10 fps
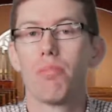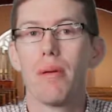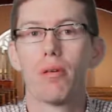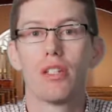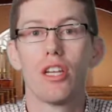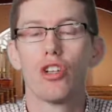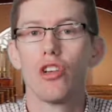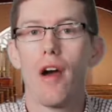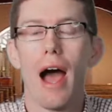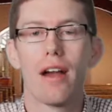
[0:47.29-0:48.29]
people teaching
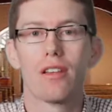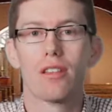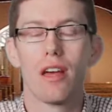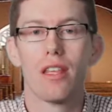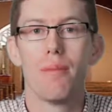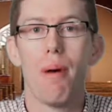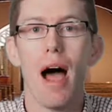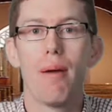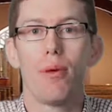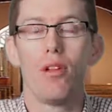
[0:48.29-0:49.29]
you how to study the
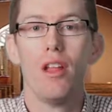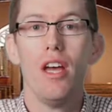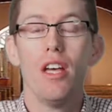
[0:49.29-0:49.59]
Bible.